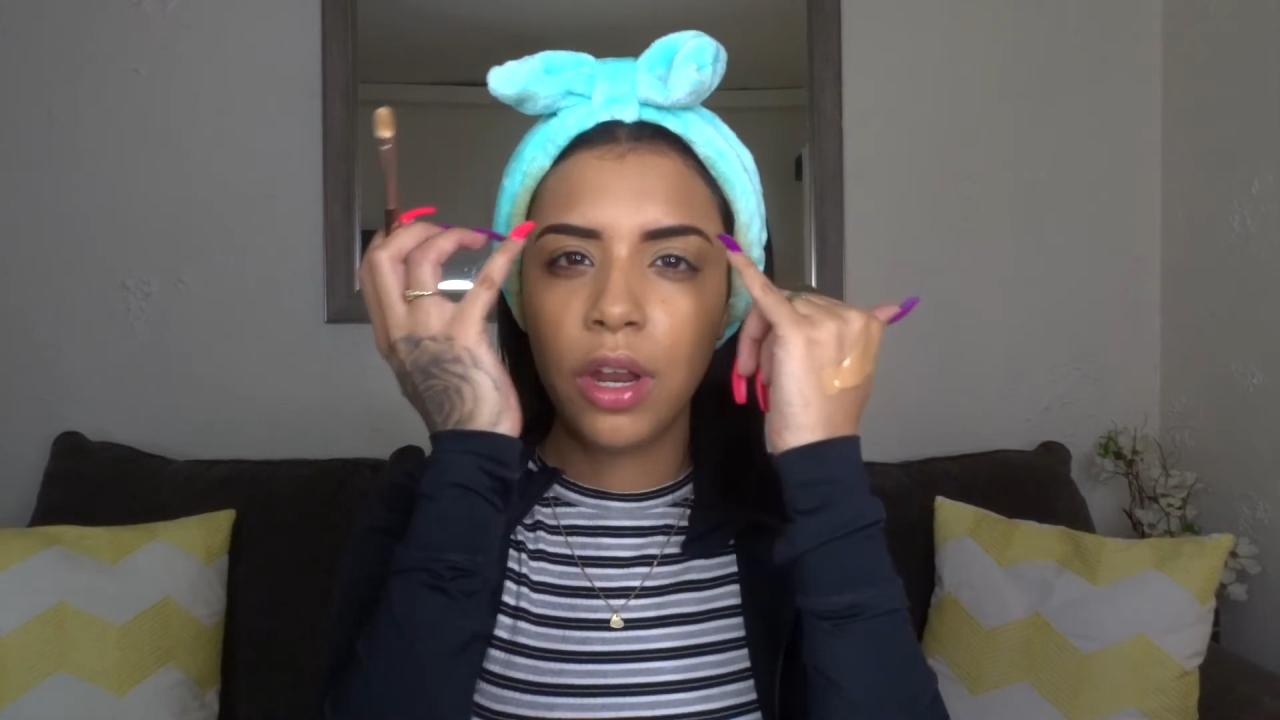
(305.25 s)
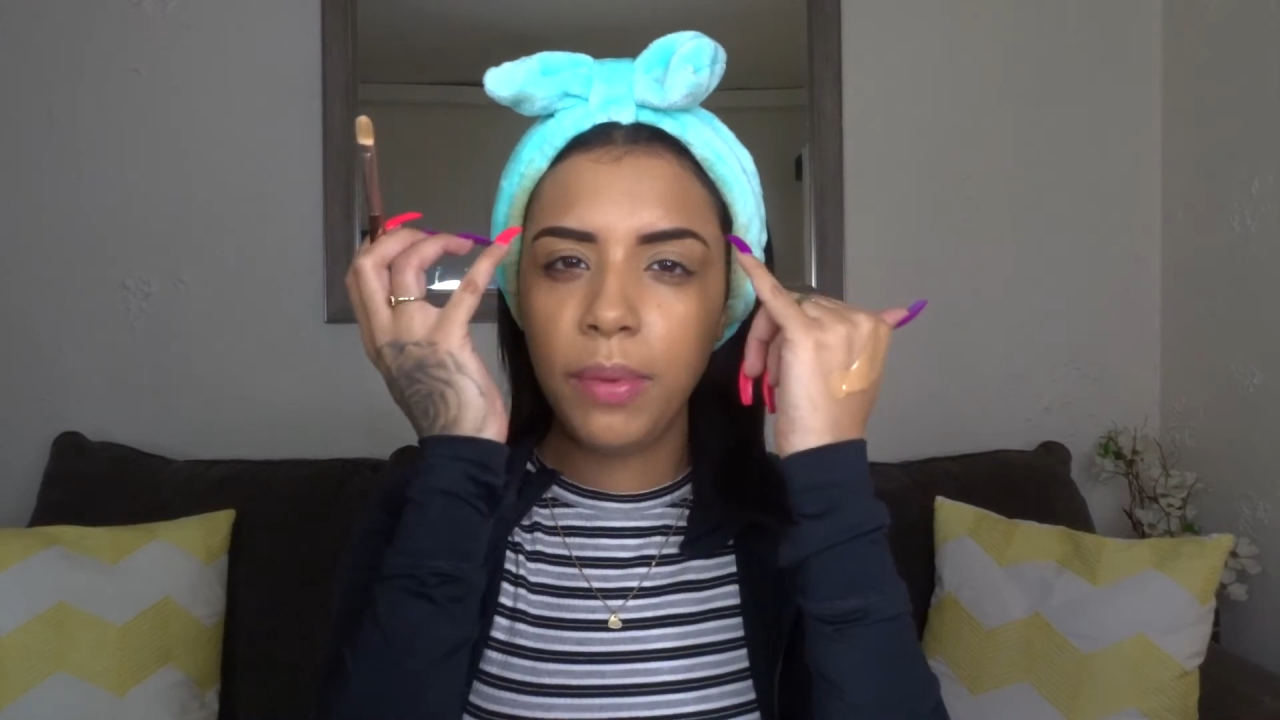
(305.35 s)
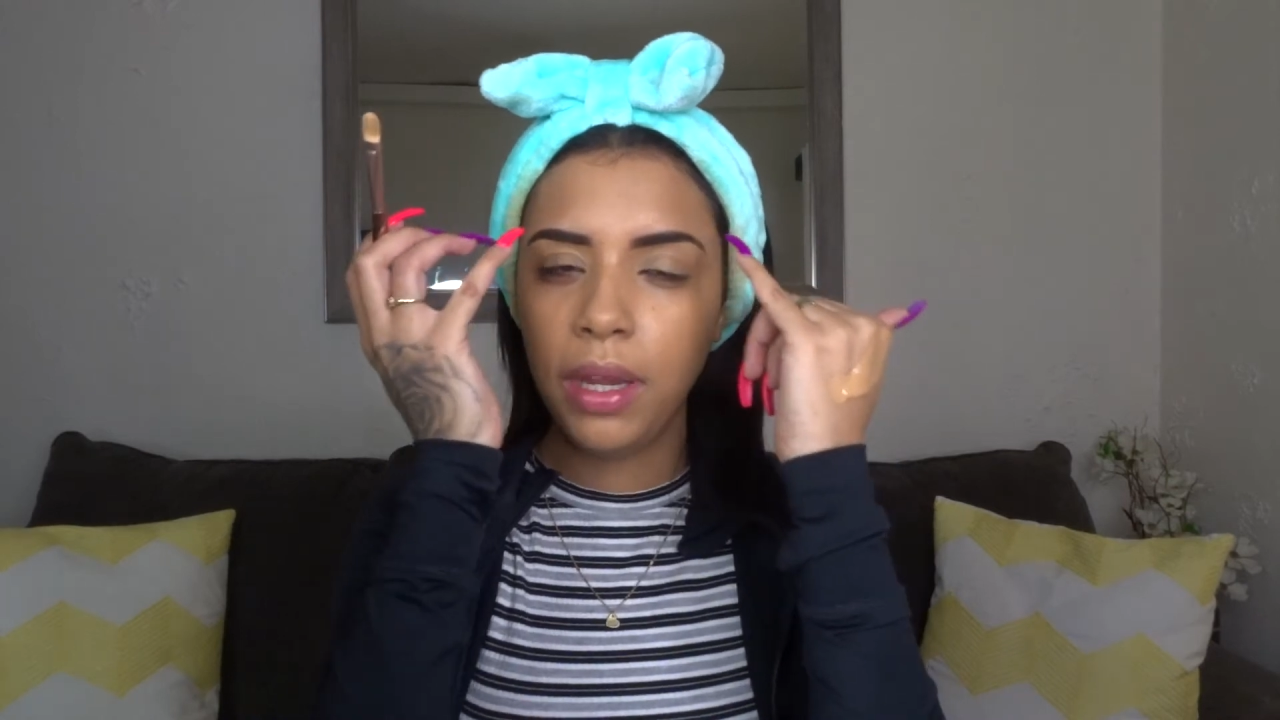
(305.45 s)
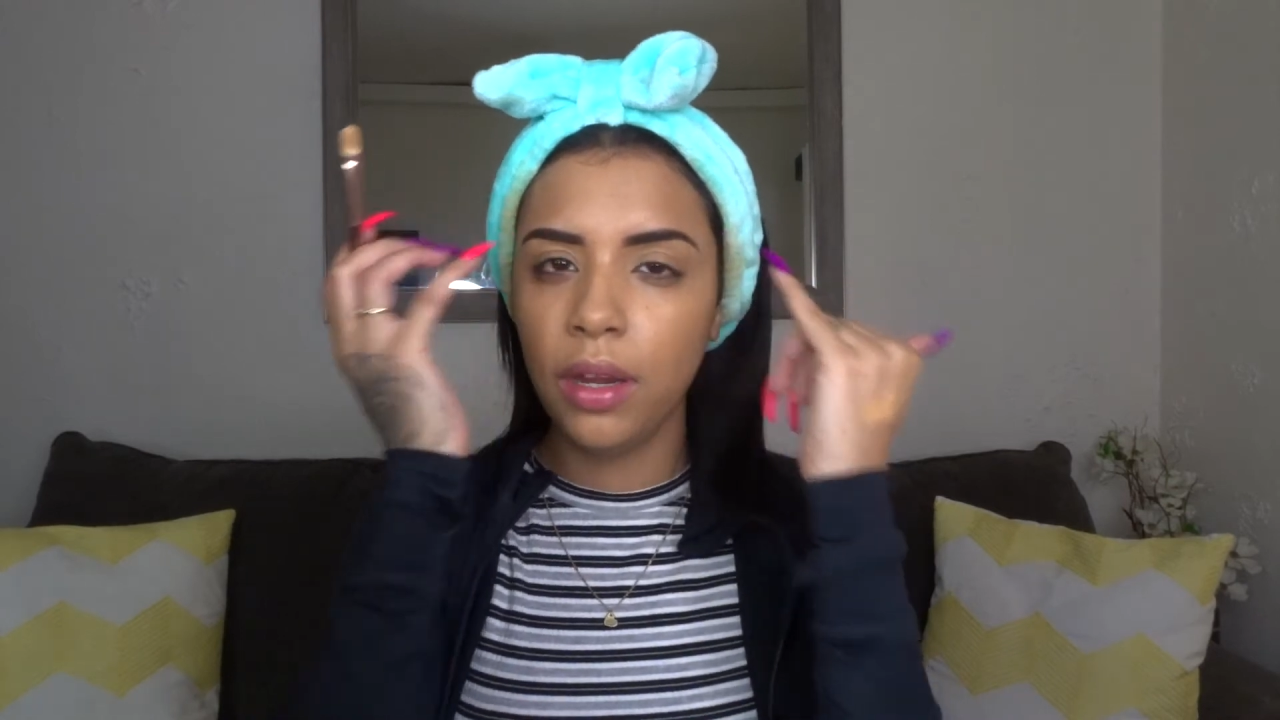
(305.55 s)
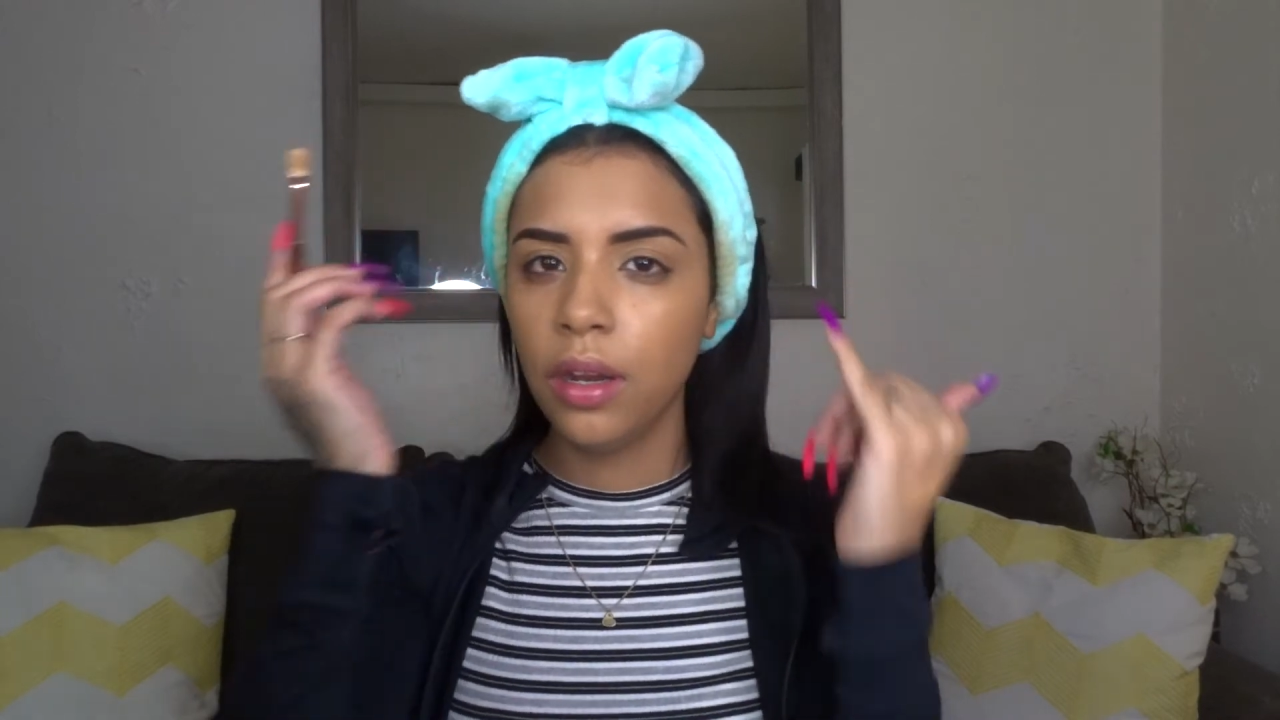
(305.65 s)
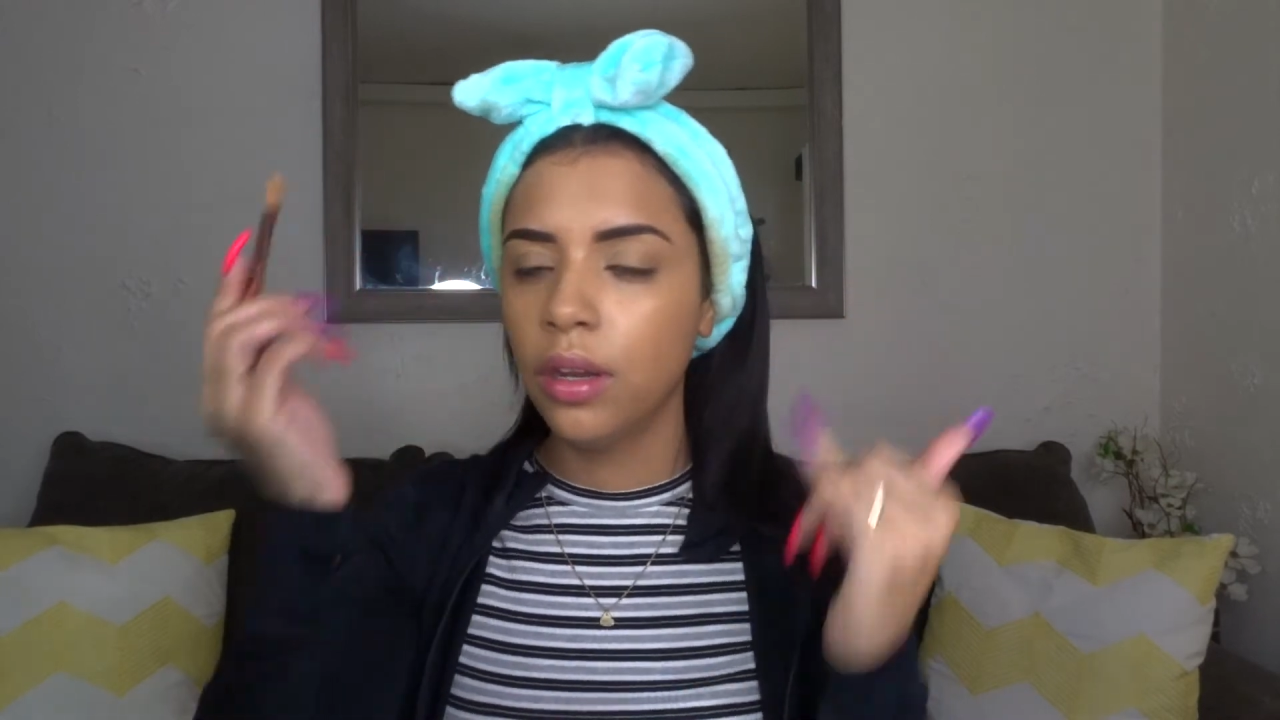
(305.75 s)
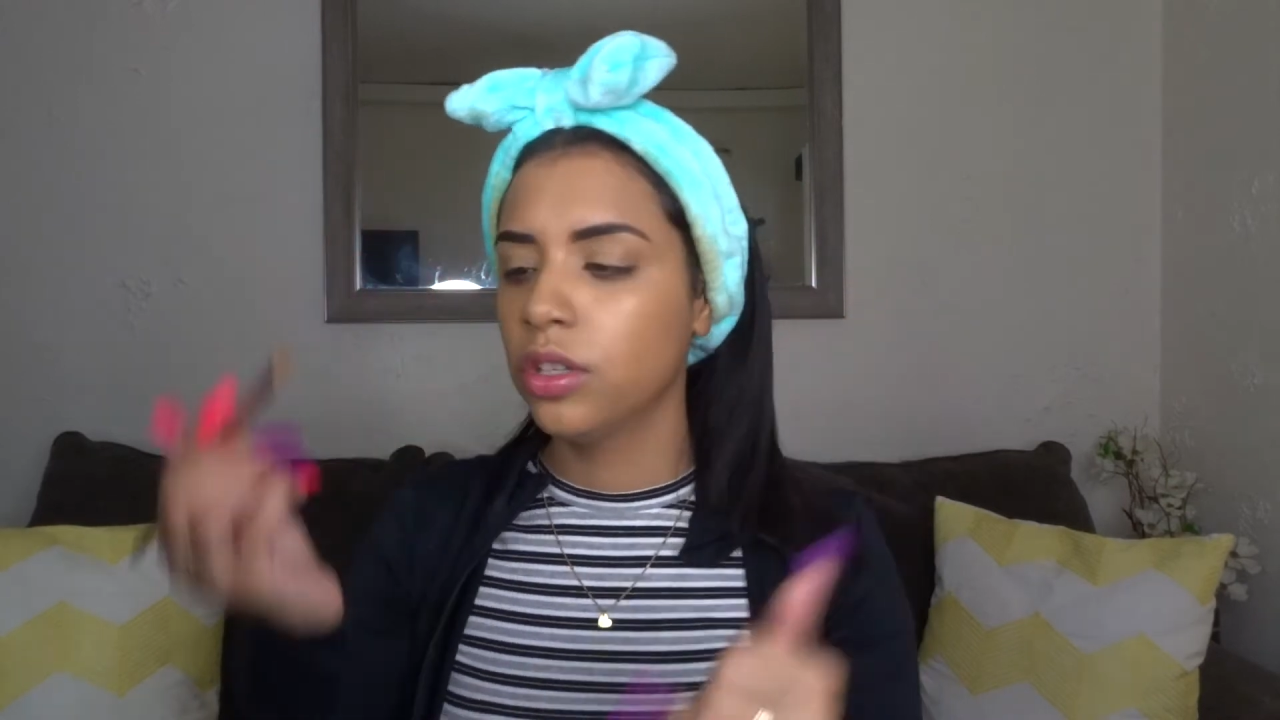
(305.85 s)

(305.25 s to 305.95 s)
up here,